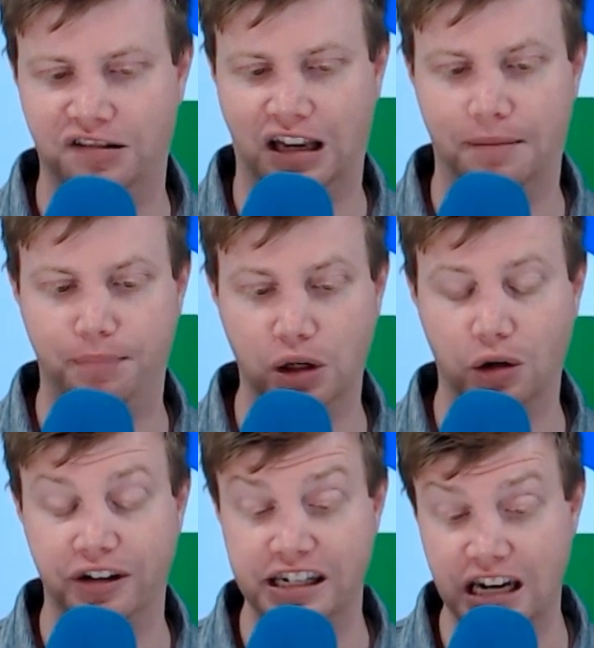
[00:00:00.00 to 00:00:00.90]
and
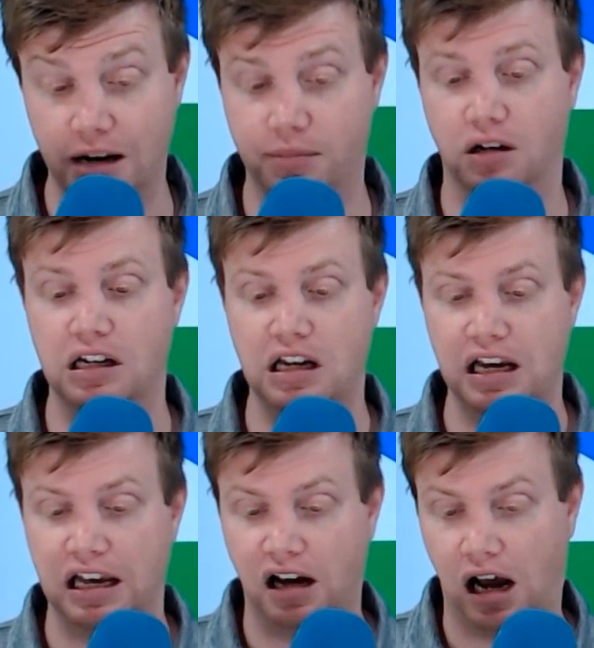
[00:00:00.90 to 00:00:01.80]
build number?
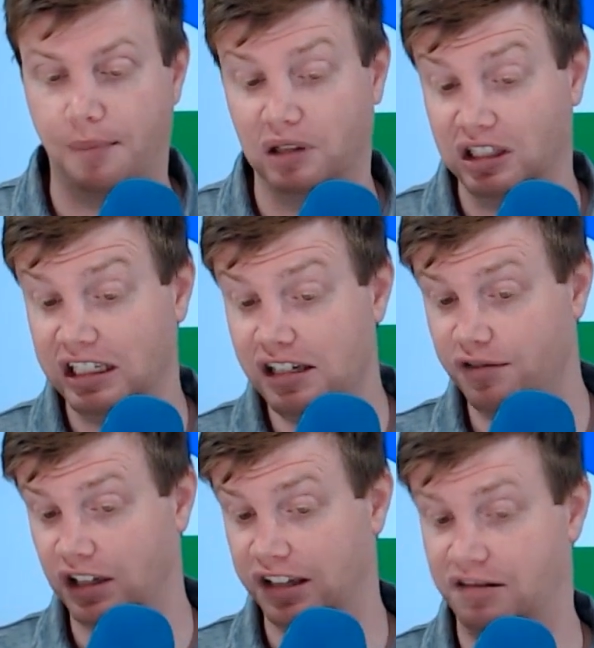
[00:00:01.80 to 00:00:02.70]
I
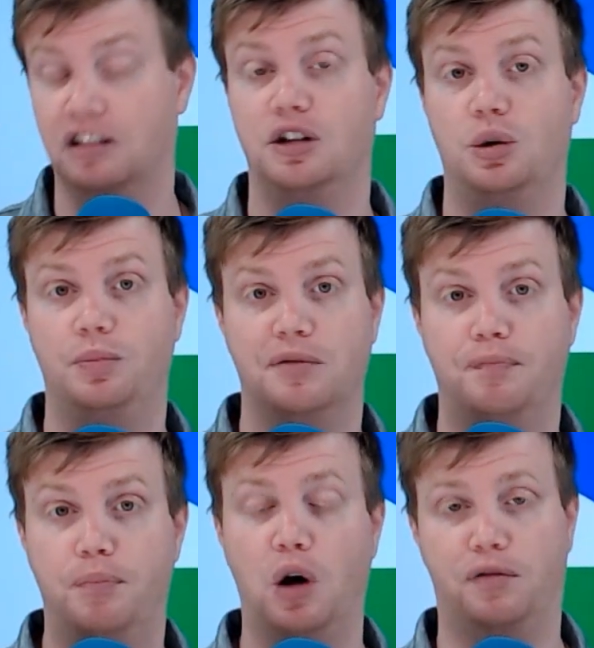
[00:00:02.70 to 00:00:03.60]
believe it's a little bit
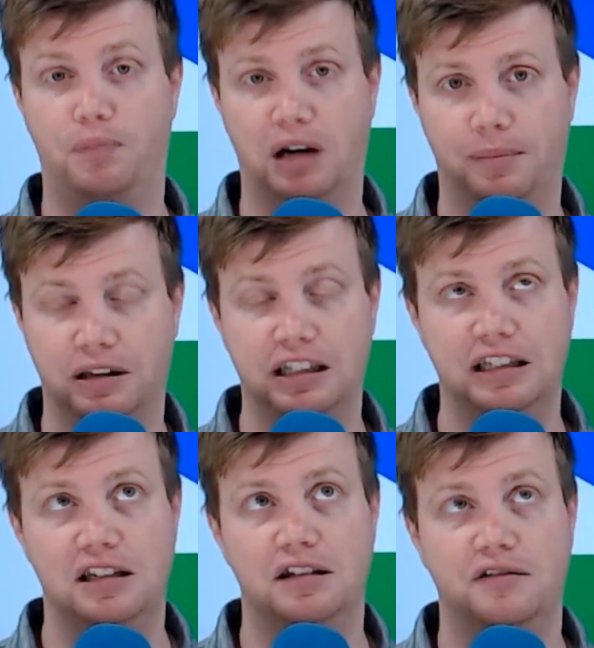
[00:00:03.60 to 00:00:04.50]
of both, but I
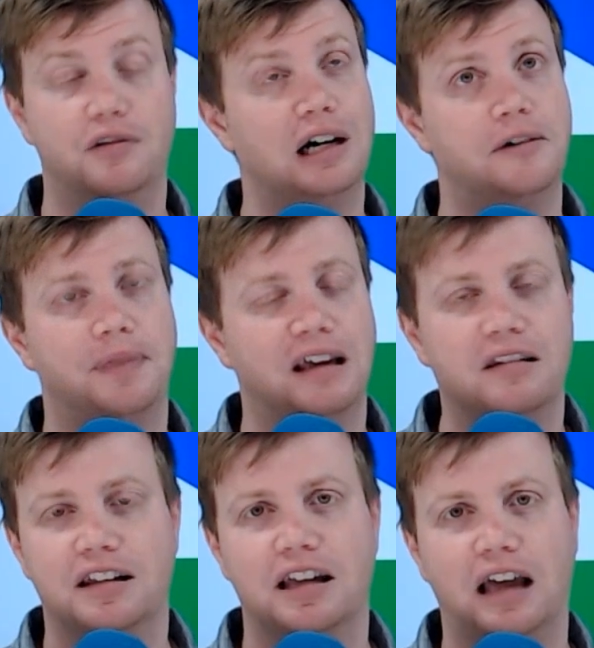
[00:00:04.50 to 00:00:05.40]
believe, well,
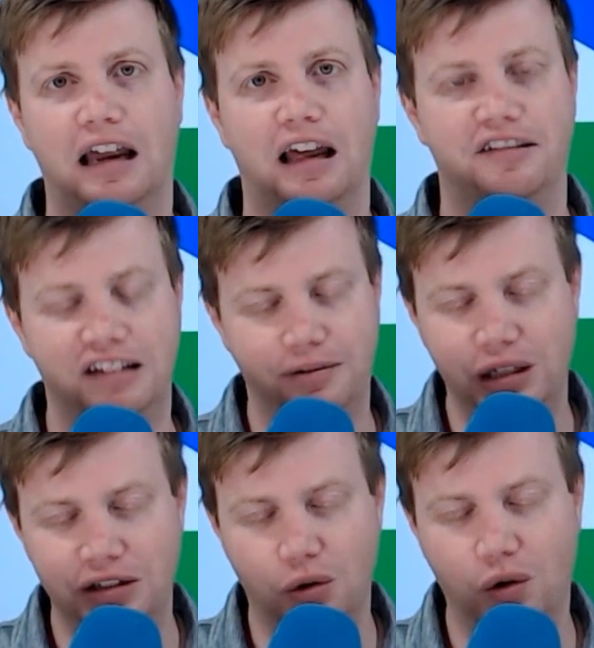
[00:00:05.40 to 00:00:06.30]
I, see, we
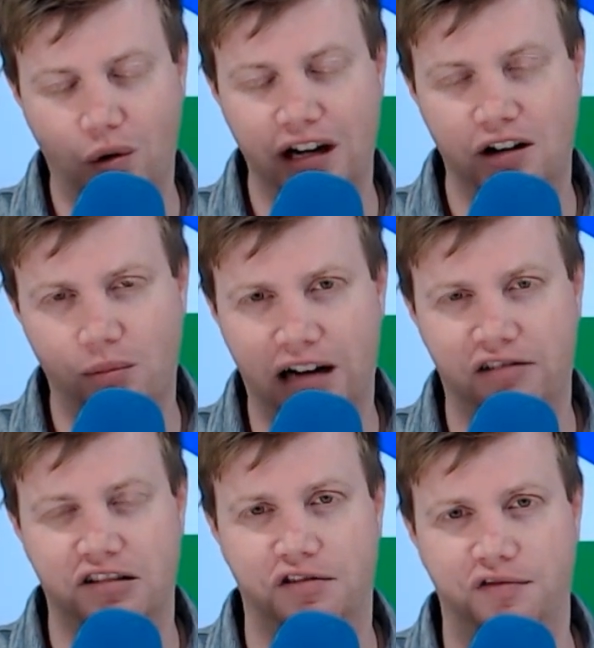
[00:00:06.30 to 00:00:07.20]
don't quite know
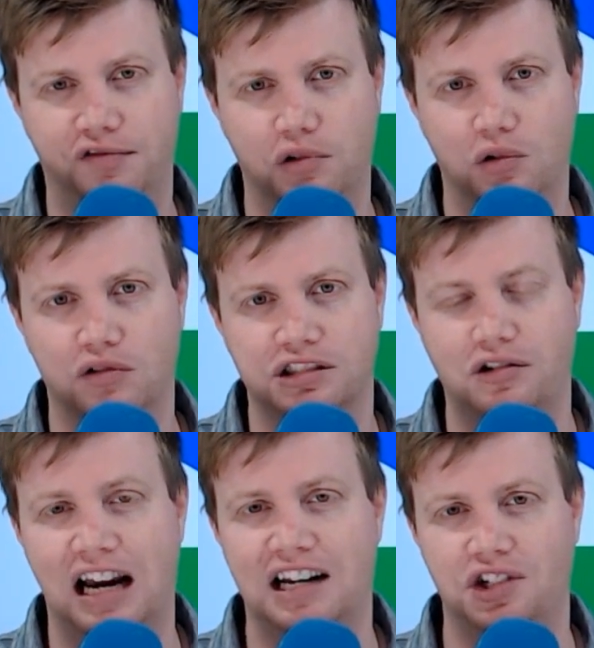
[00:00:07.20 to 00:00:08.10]
Microsoft's full
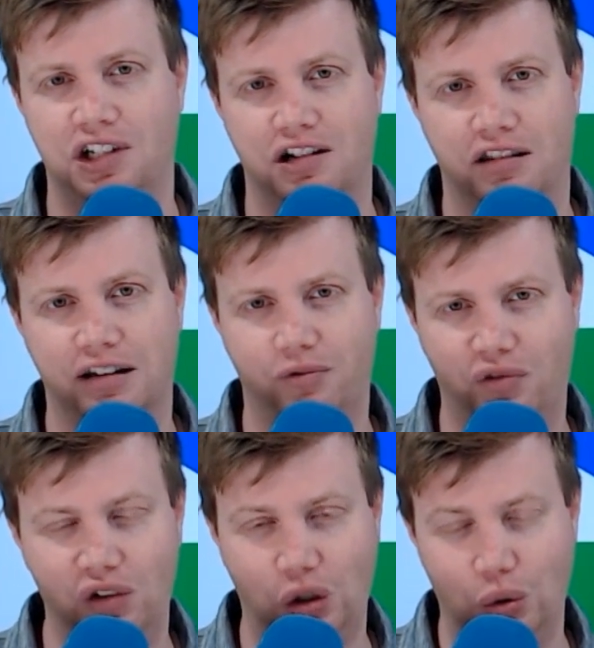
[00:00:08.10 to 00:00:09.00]
strategy here. That
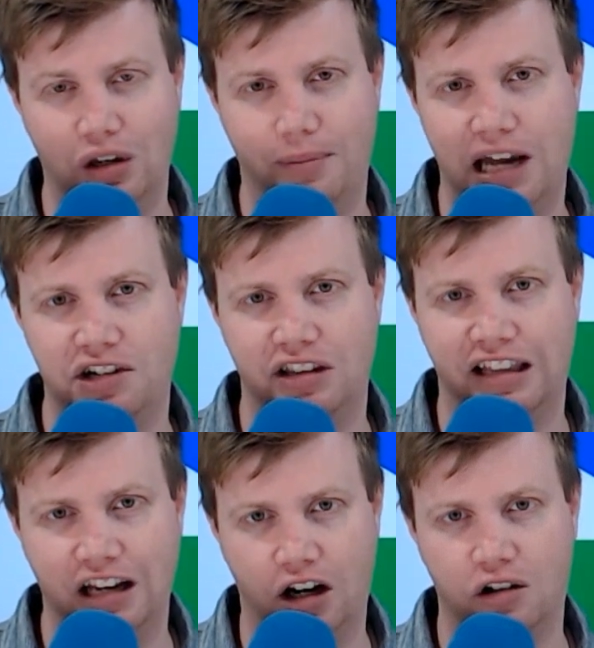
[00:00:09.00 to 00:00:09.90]
we, you can imagine that
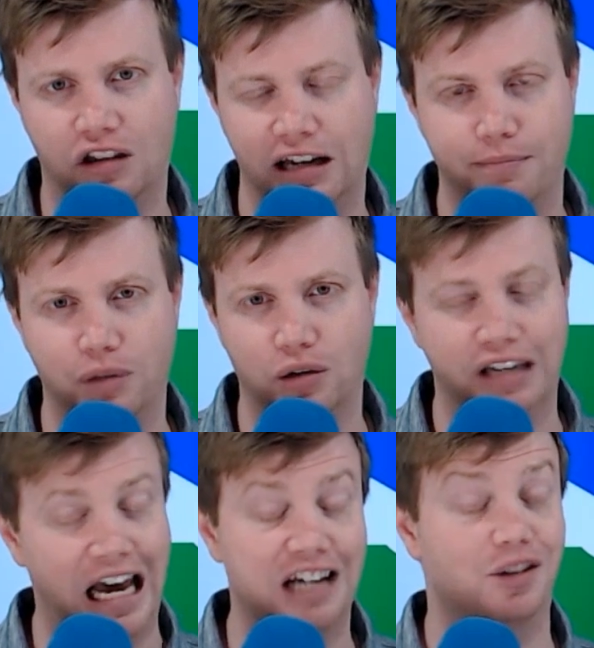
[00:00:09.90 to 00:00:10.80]
the underlying build
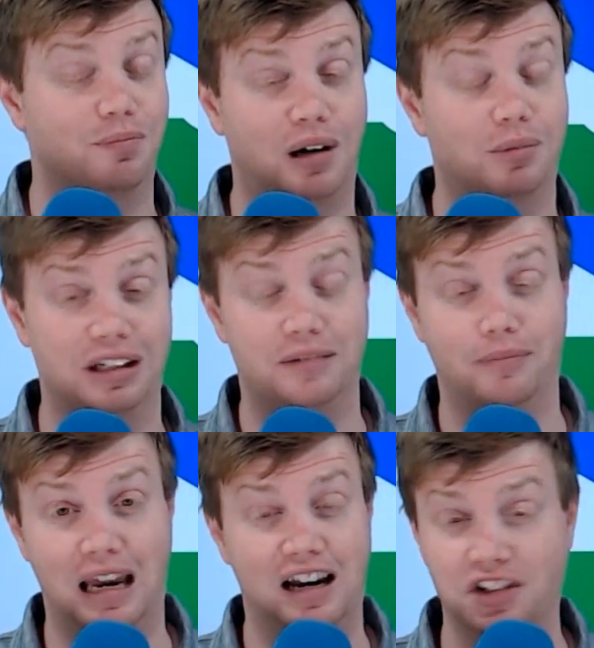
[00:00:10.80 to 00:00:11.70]
actually probably
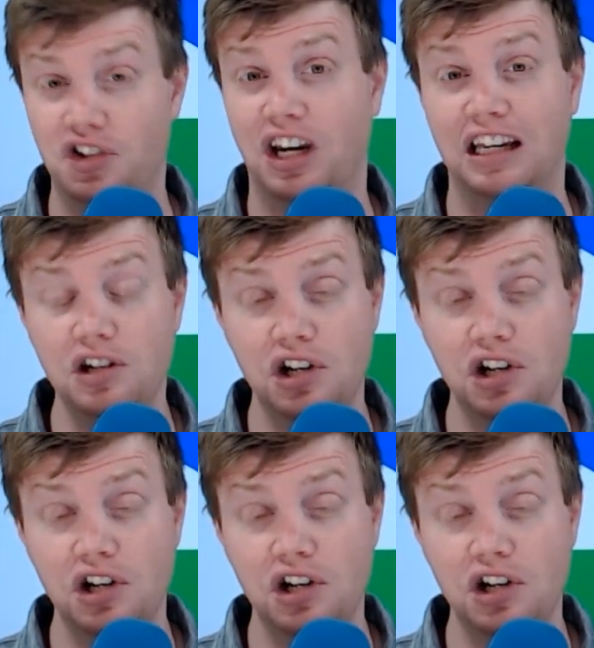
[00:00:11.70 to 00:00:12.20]
may not change,